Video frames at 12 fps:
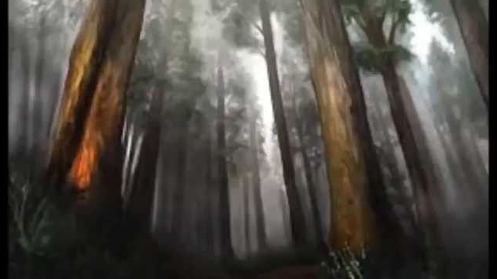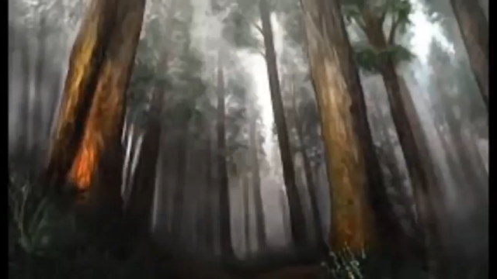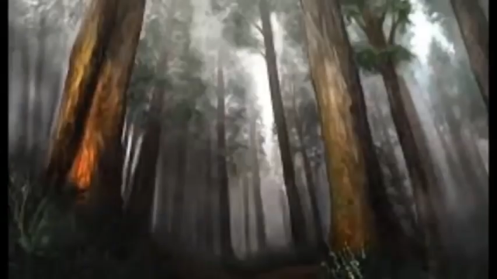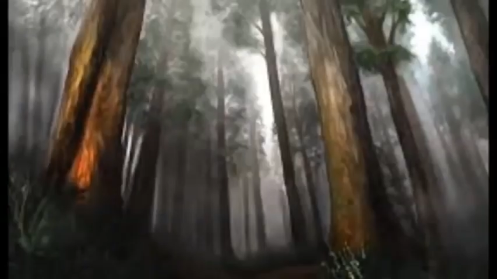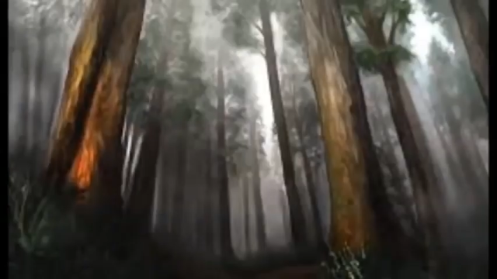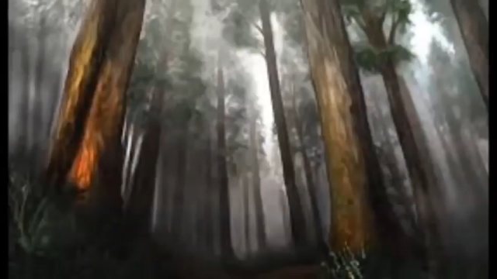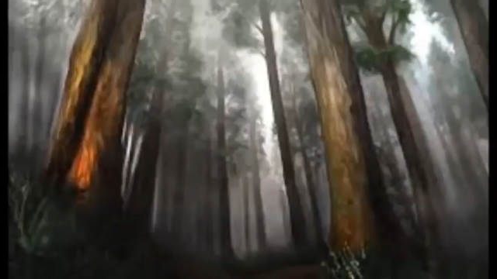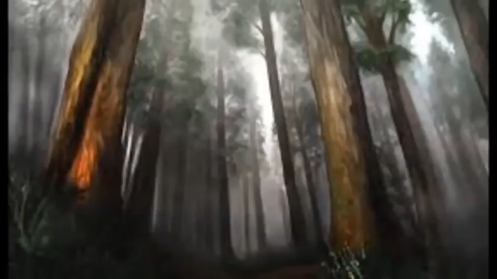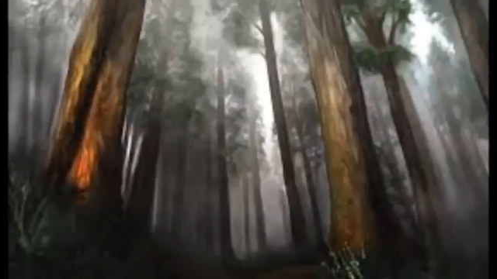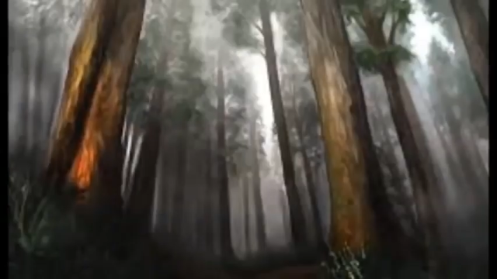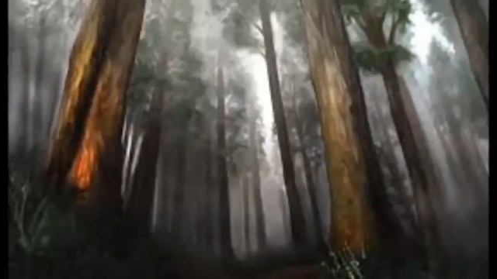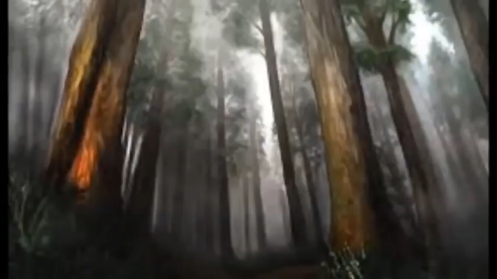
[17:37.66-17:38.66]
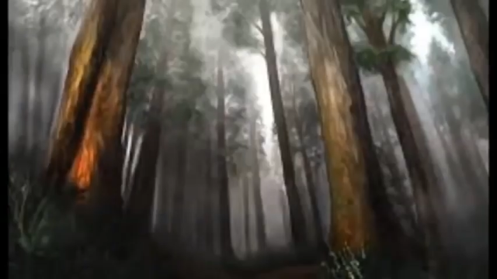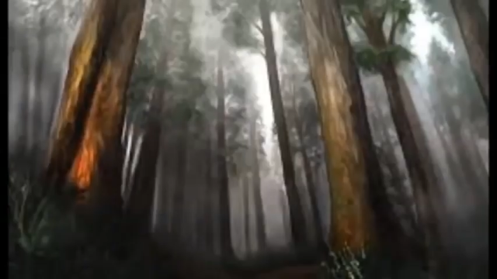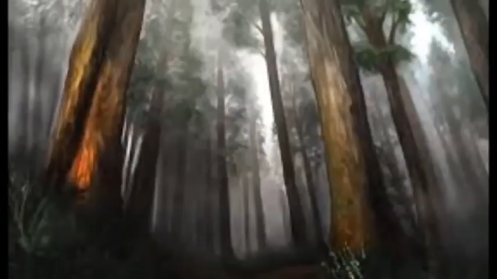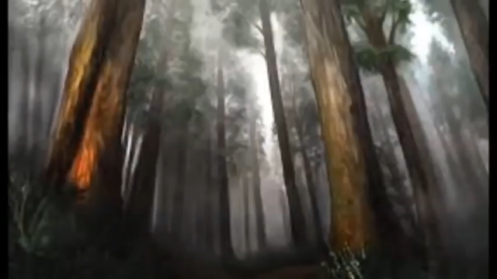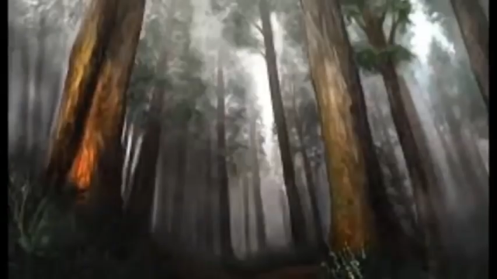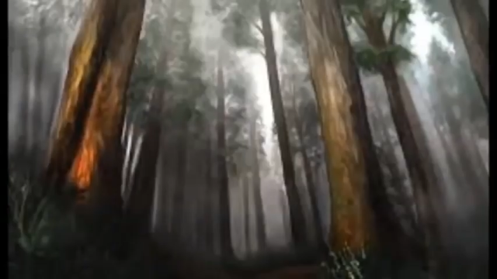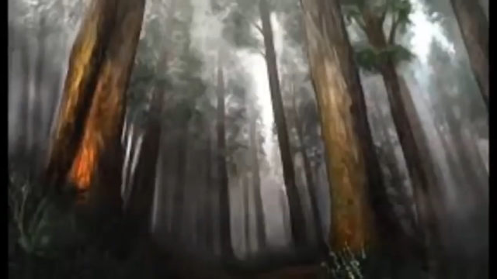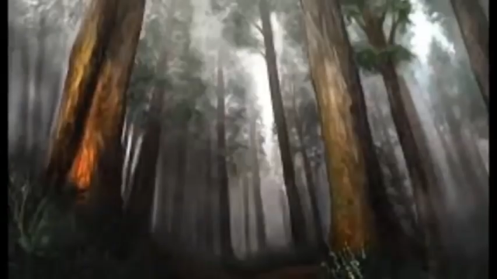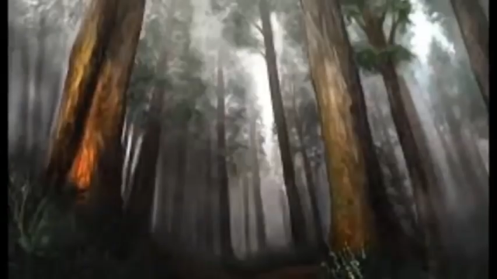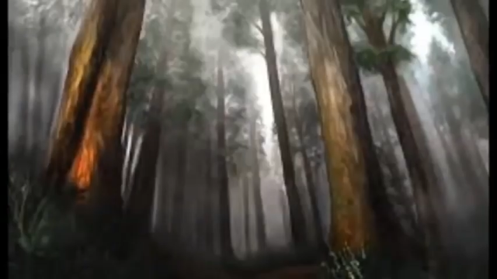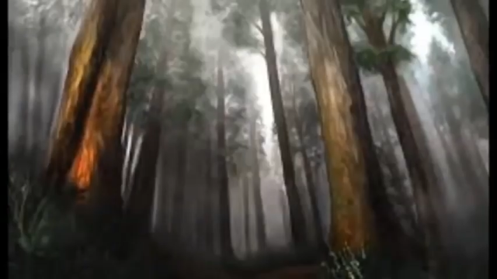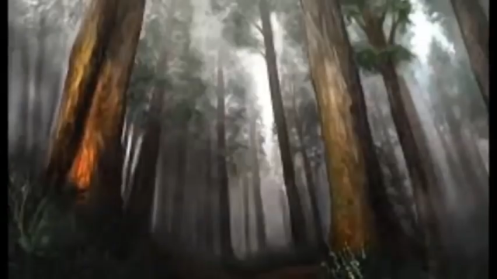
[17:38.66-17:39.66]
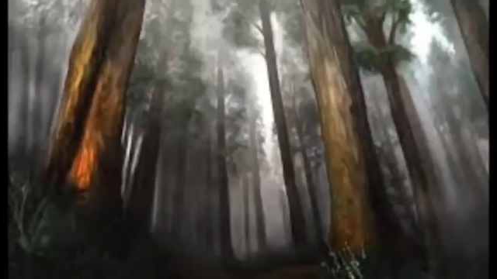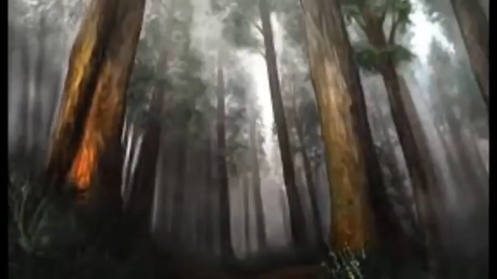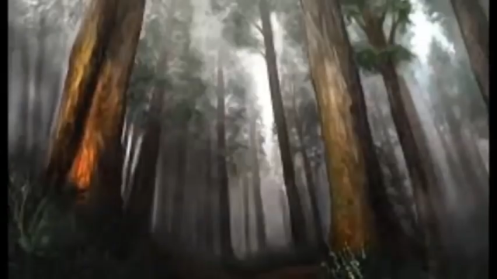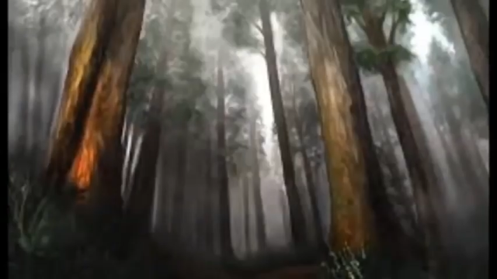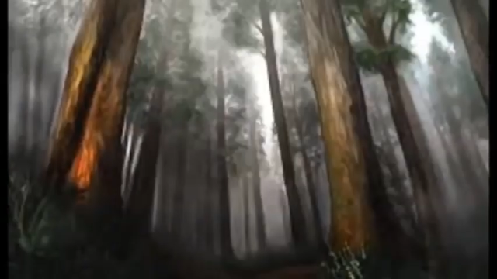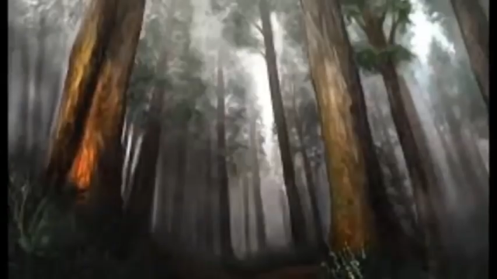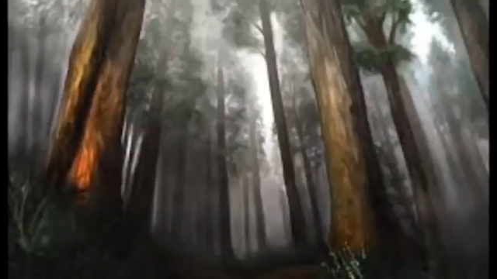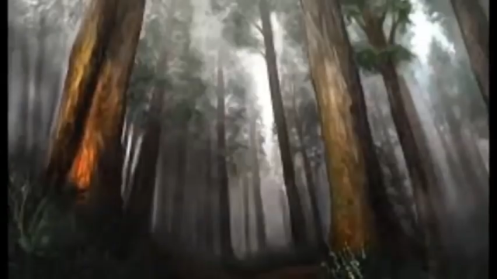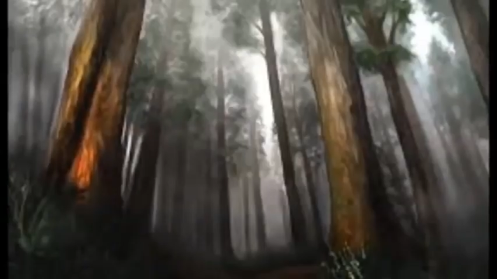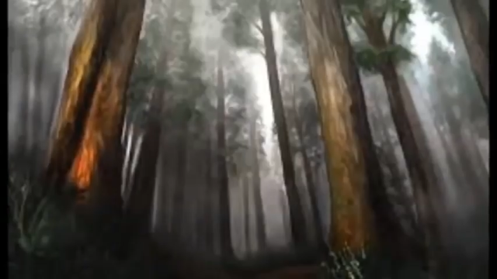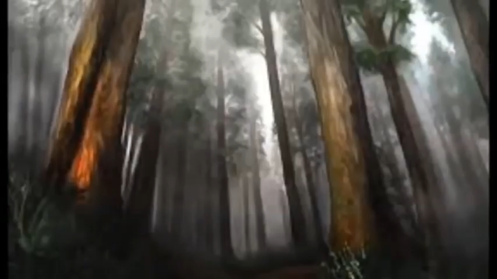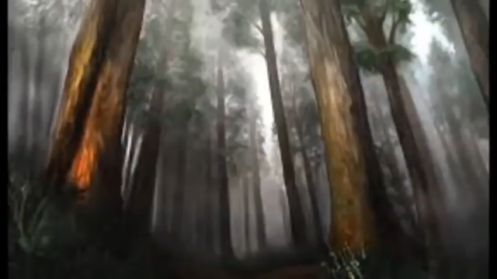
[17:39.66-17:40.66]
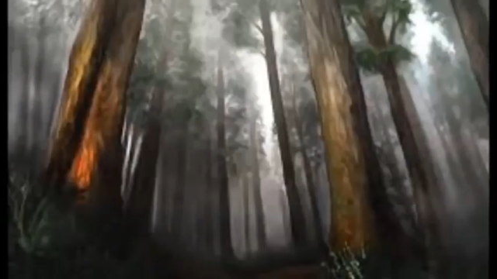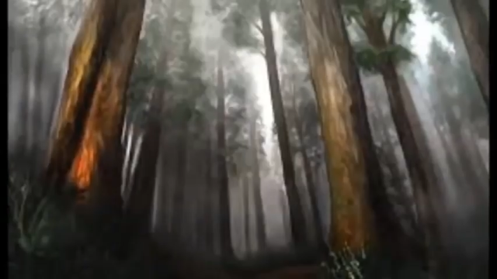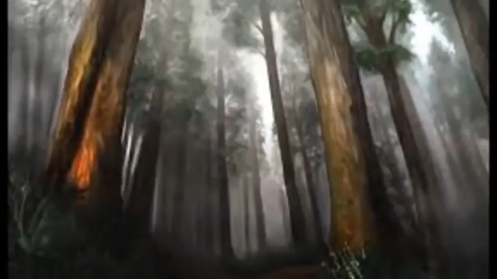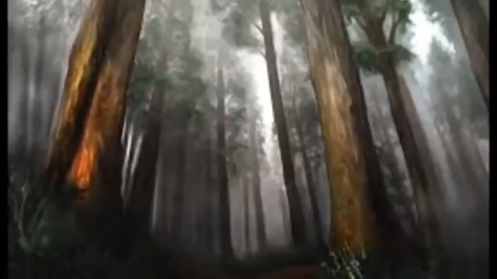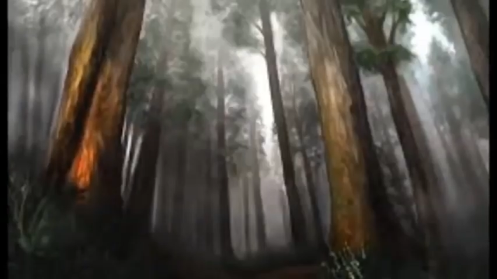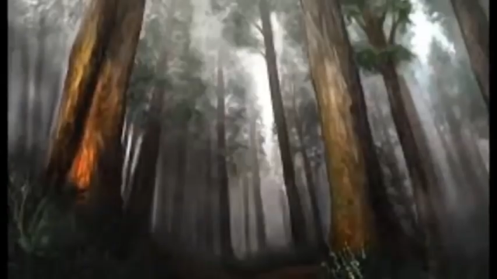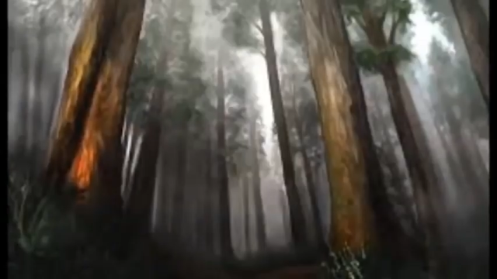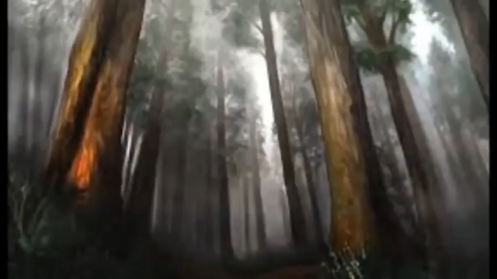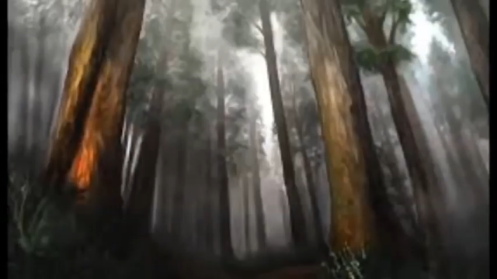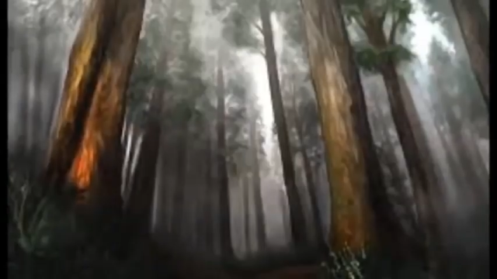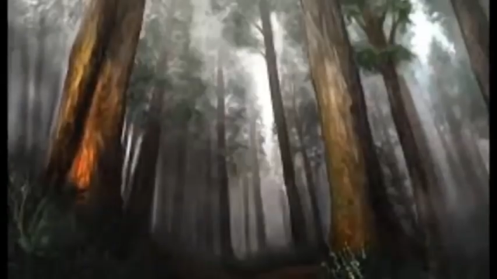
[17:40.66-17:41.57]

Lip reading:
(no speaker visible)